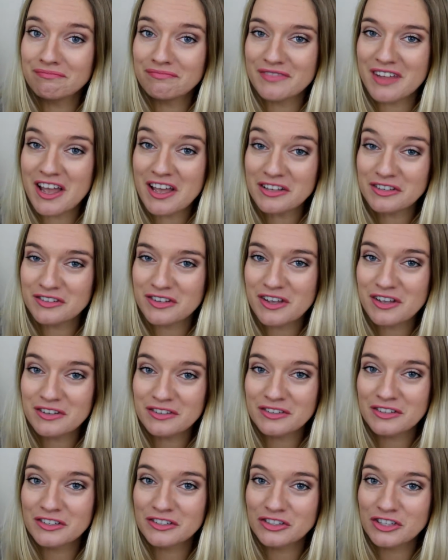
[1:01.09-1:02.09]
Yes,
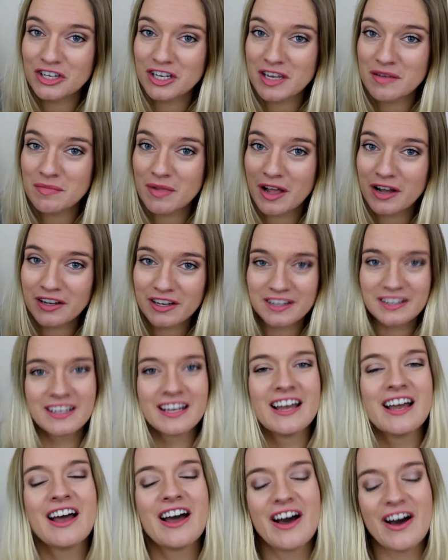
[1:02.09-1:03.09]
cheeky plug.
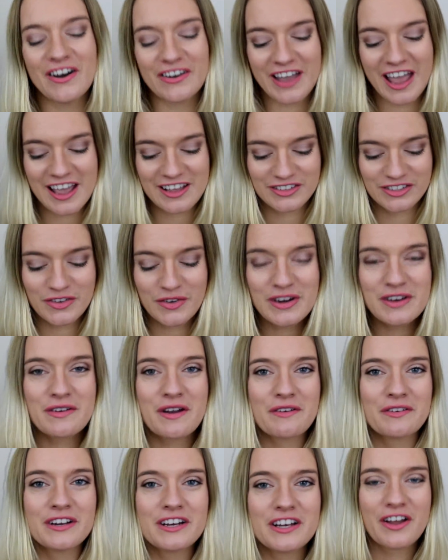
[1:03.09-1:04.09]
Okay, so
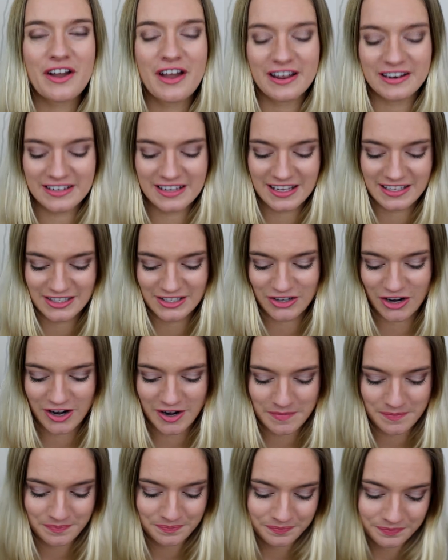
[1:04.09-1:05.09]
anyway, we're ahead and get
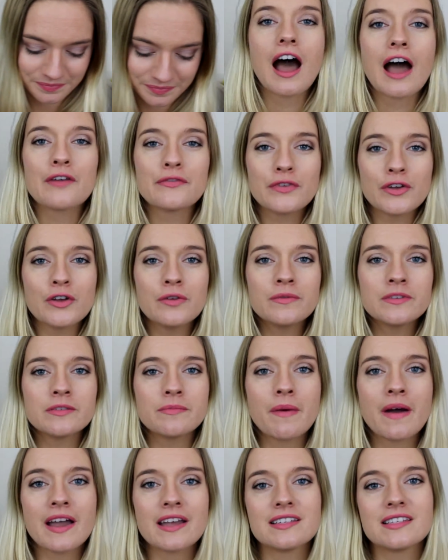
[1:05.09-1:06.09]
started. I filmed
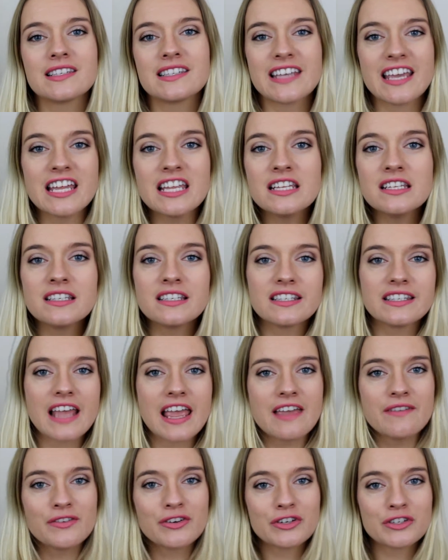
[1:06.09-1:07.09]
my Skin
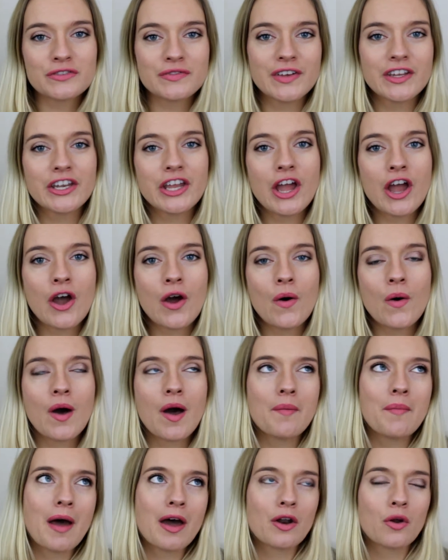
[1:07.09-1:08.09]
Saviors video
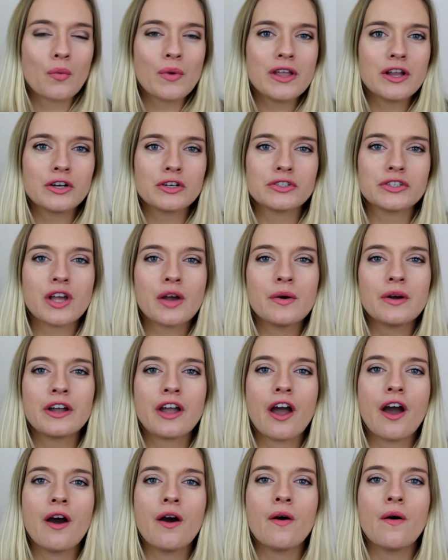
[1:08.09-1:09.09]
about a week or so
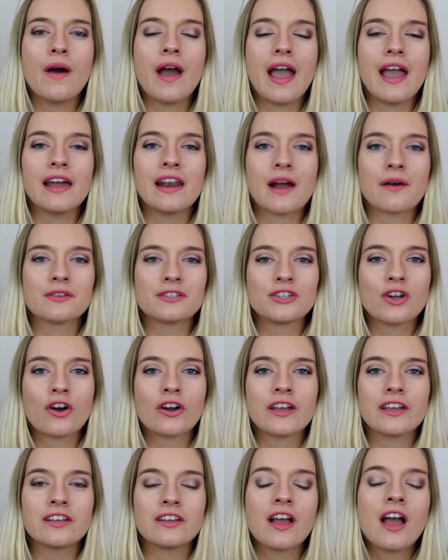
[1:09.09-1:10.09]
ago, and I was
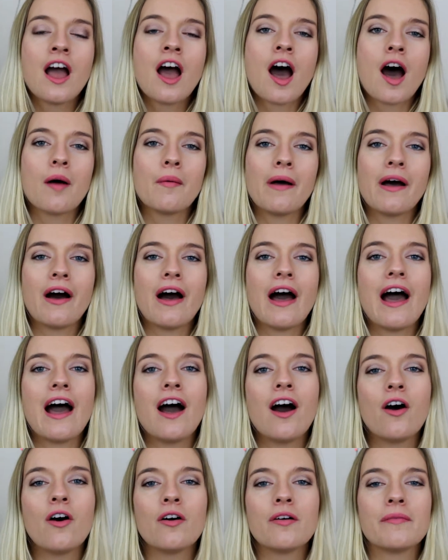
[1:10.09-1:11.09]
talking about
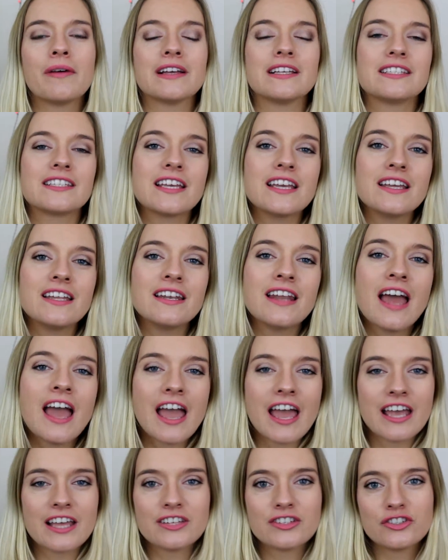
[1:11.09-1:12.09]
how my skin
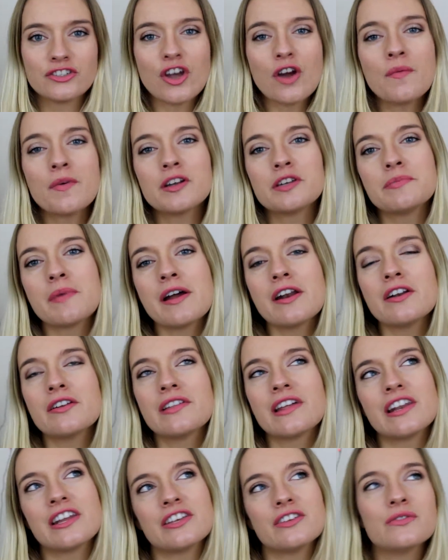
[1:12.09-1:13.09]
is so much better
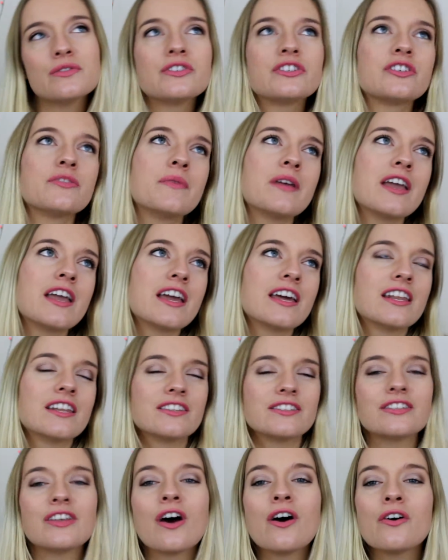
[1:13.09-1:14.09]
than it used to be, and
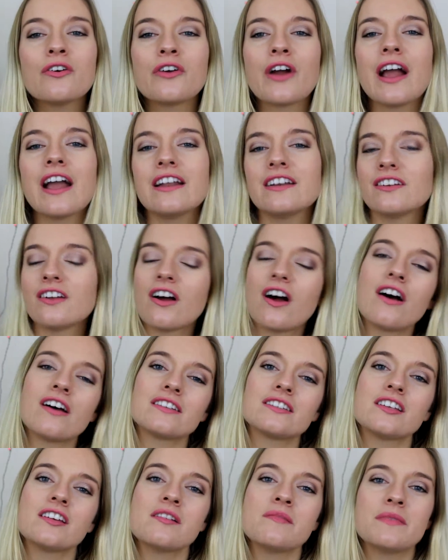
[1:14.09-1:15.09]
it's so great and
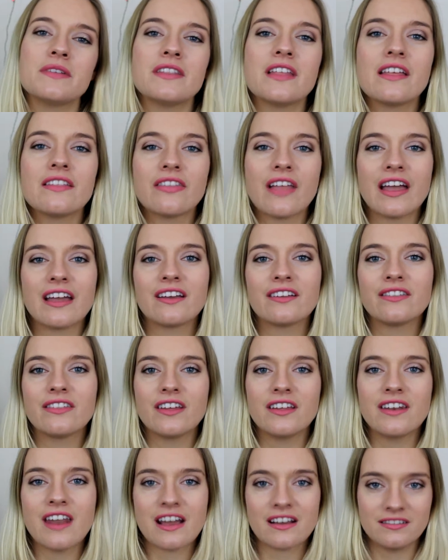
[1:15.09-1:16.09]
awesome, and then like
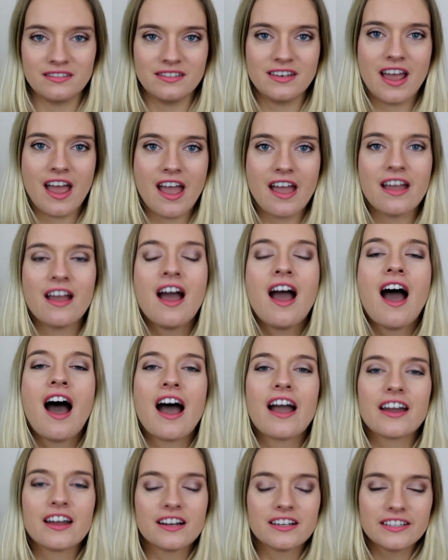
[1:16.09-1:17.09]
the next day,
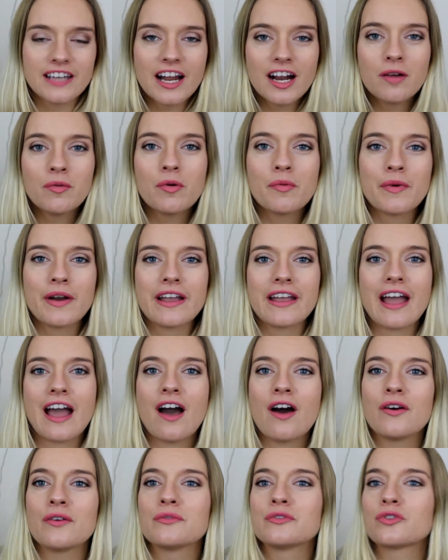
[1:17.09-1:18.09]
I got a terrible
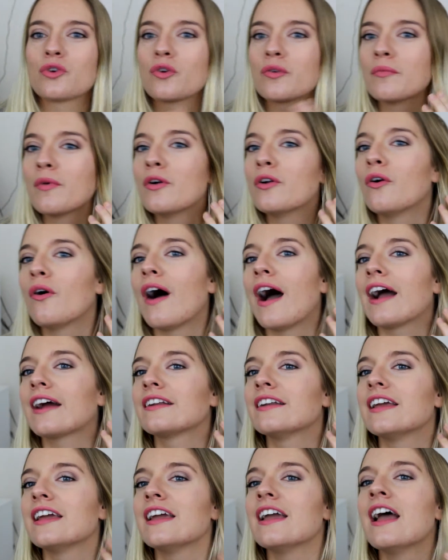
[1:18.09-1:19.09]
breakout. It was hormonal
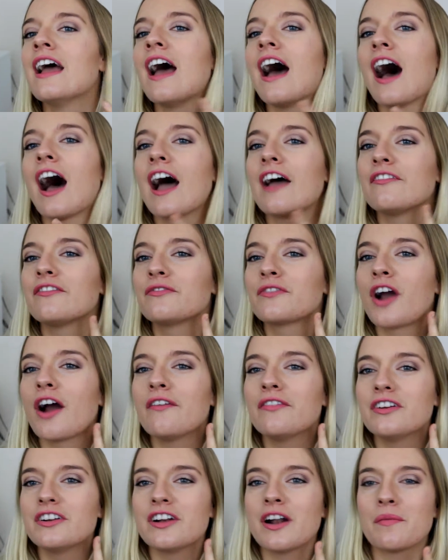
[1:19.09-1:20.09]
acne. I've
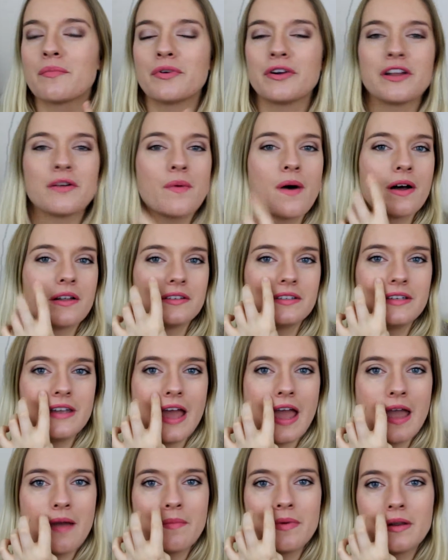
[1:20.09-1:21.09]
covered it up pretty well
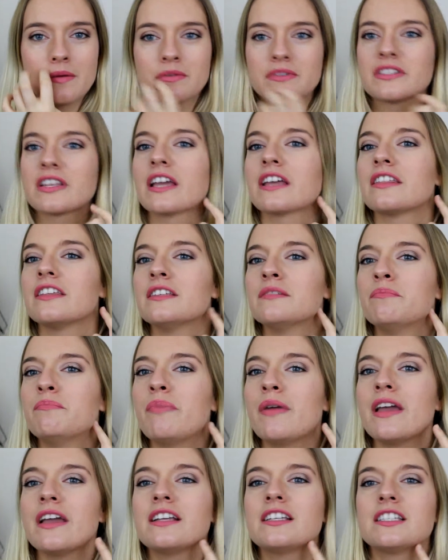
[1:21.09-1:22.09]
today, but it was like these
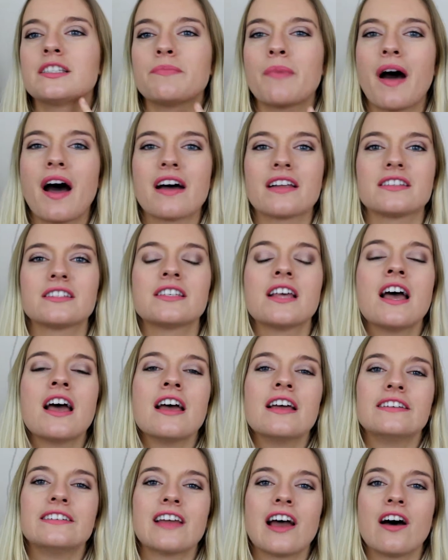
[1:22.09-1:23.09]
big spots
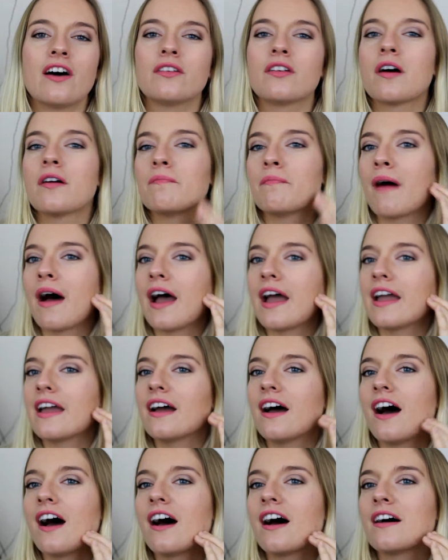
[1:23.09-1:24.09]
down
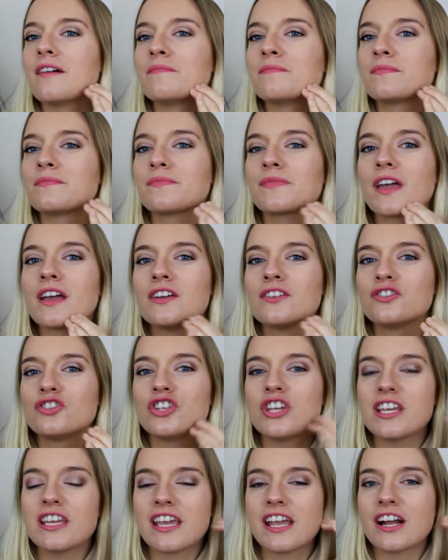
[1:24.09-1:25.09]
my
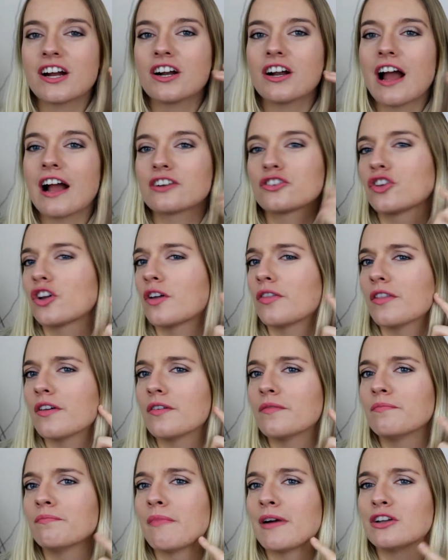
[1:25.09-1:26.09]
cheek here, actually
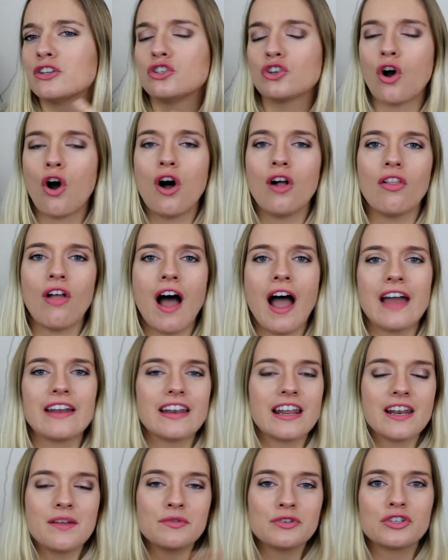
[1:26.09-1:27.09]
on my jawline,
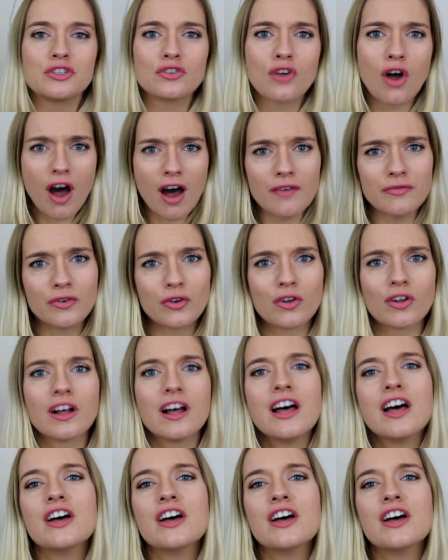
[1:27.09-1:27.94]
and it was just awful.